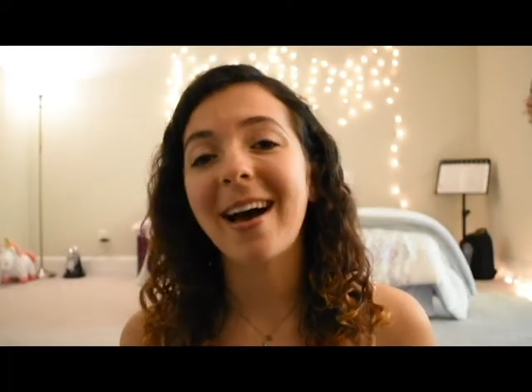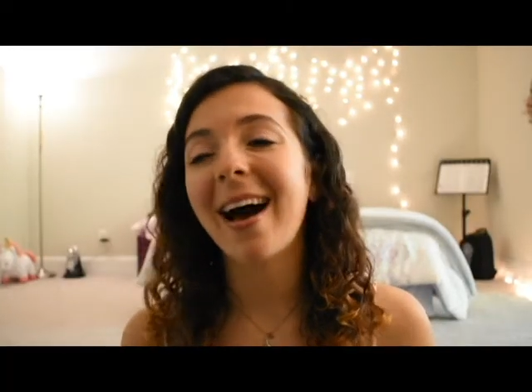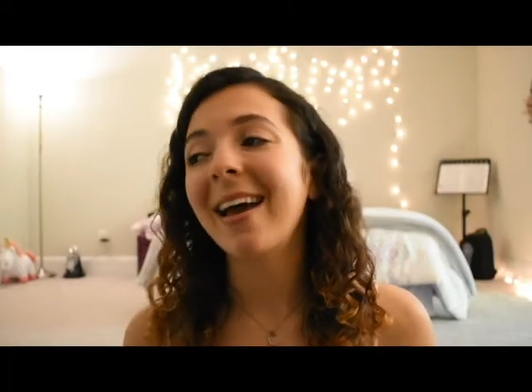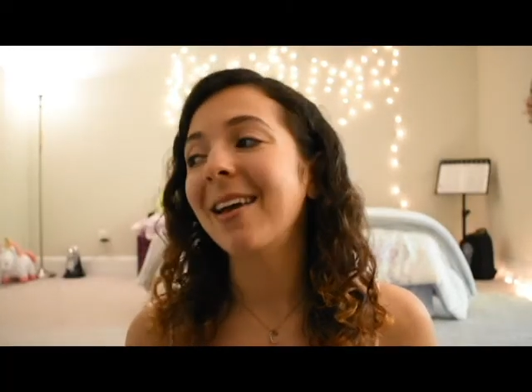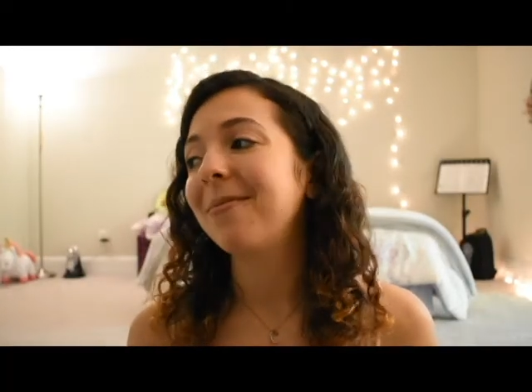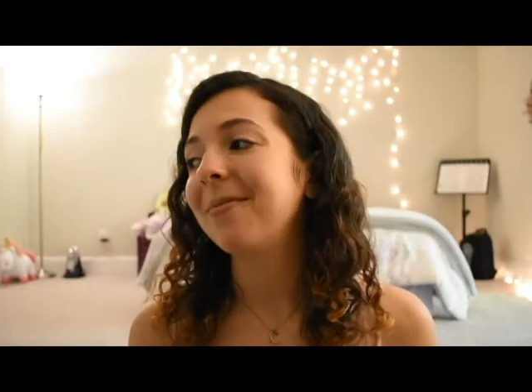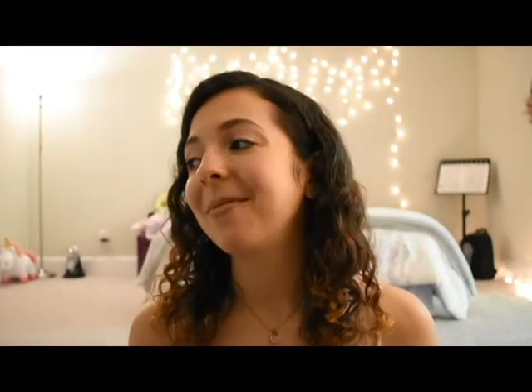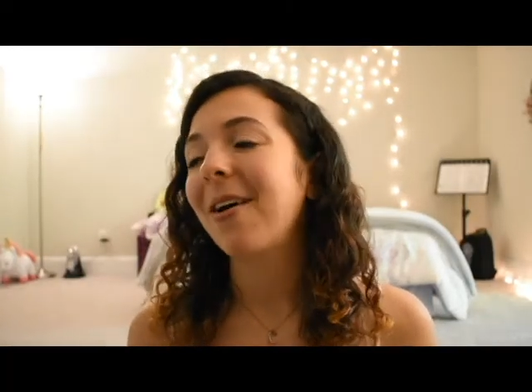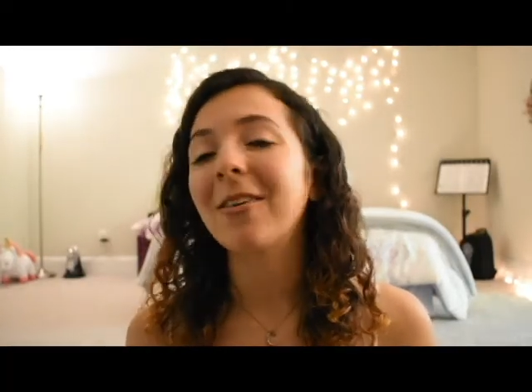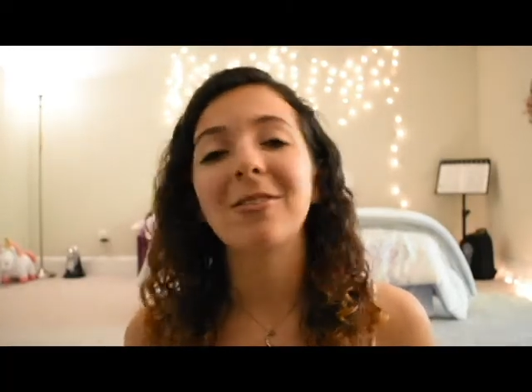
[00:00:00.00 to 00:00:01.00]
I
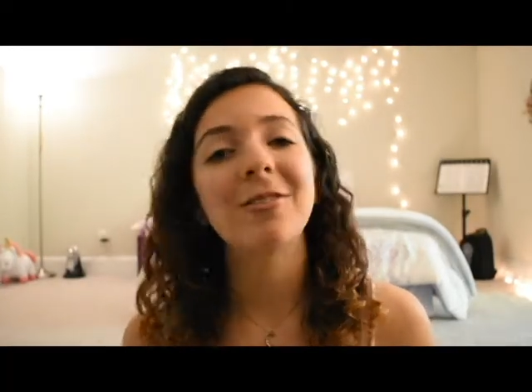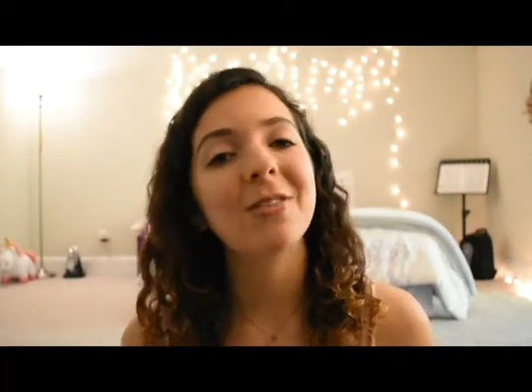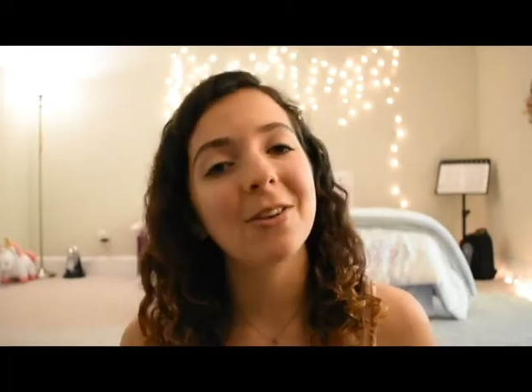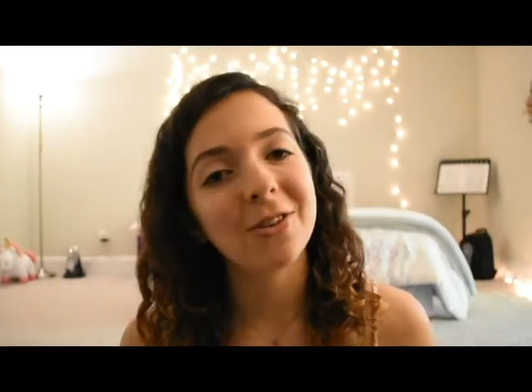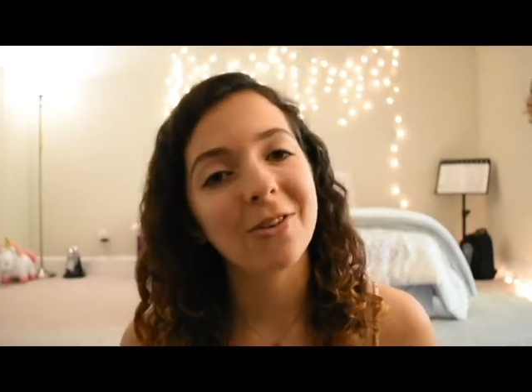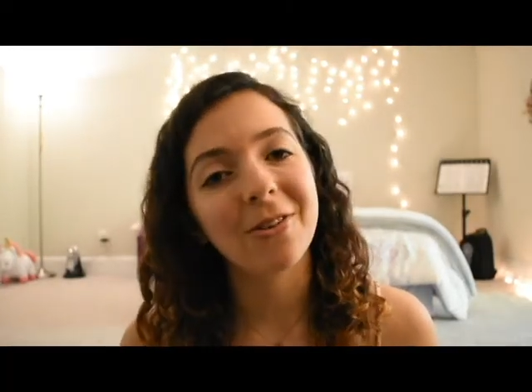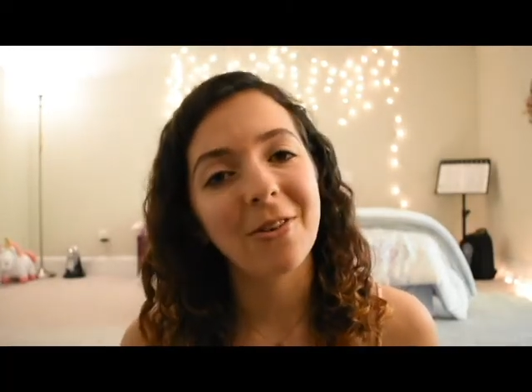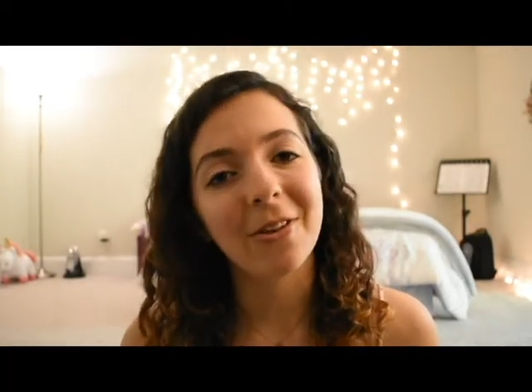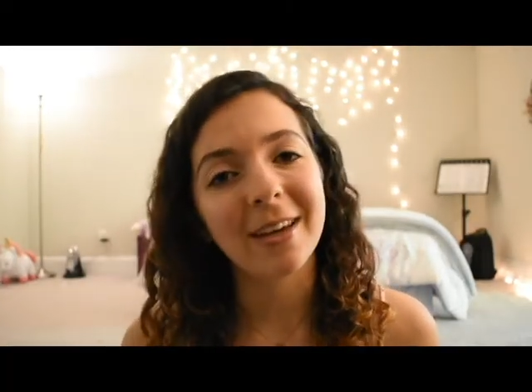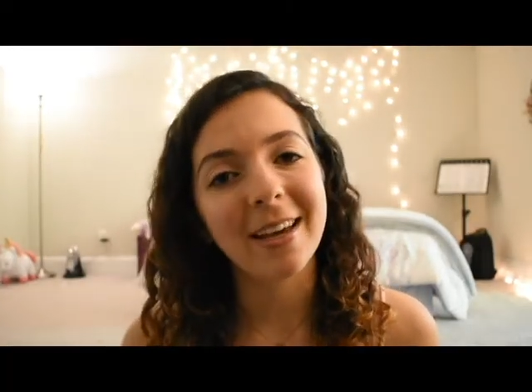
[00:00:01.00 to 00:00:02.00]
am on such a
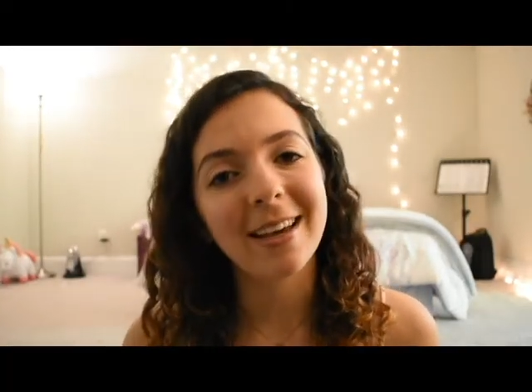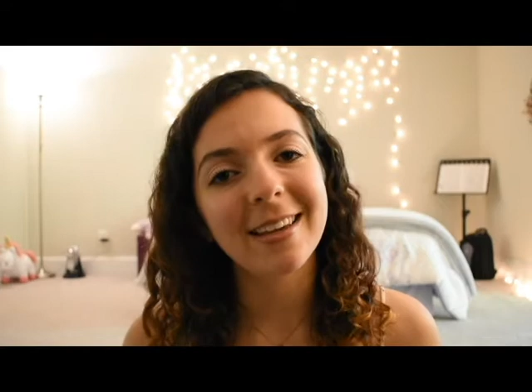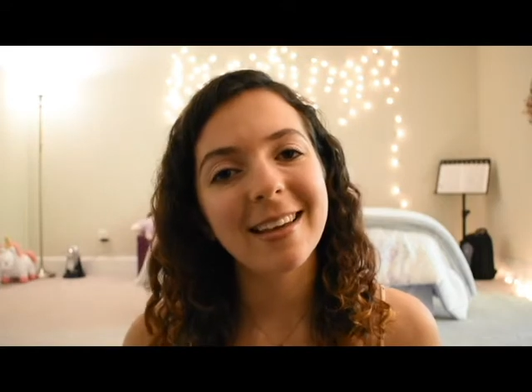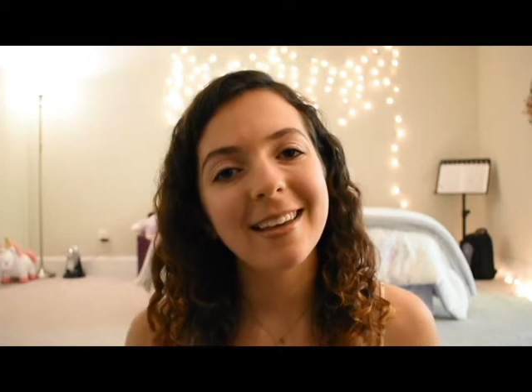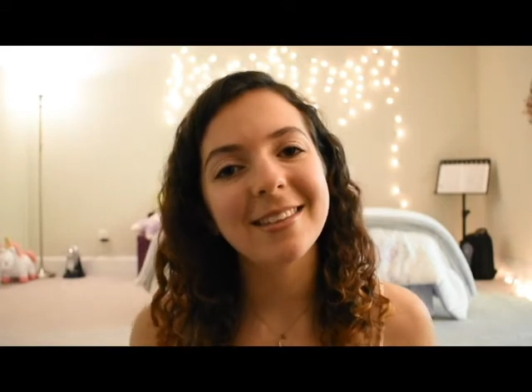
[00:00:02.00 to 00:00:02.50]
granola kick.